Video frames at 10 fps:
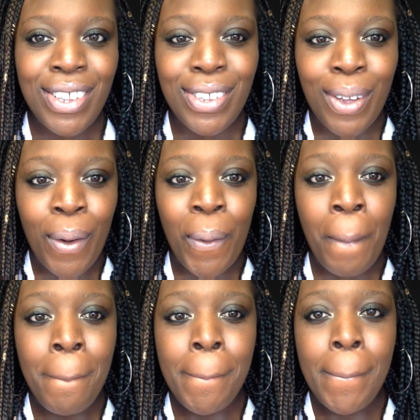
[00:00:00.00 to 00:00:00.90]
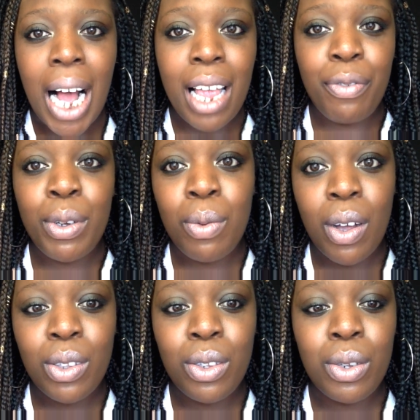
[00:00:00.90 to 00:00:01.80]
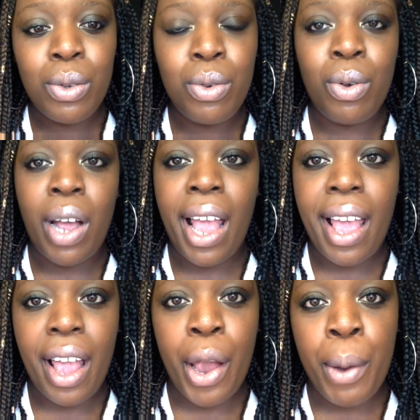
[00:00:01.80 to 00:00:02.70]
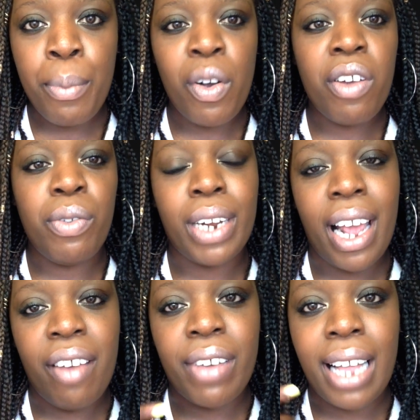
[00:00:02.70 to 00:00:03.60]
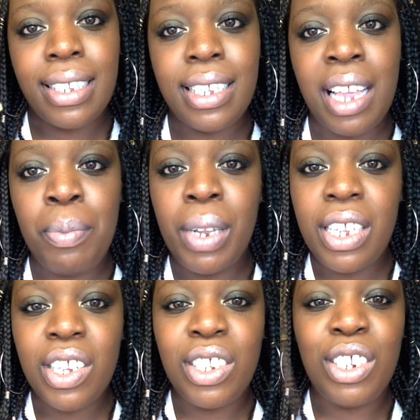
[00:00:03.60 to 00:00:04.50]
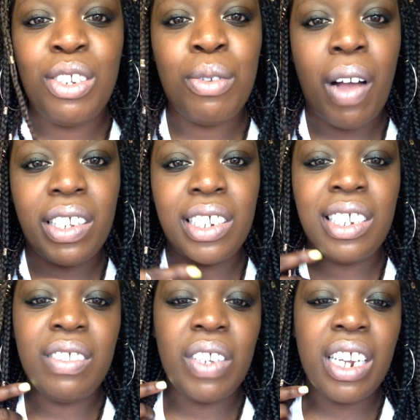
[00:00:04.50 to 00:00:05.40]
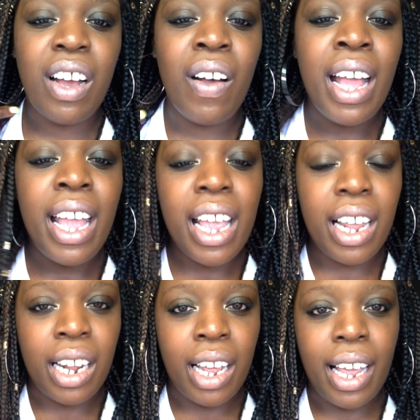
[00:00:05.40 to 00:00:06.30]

So if you want to hear more of what I have got to say, please continue watching this video. And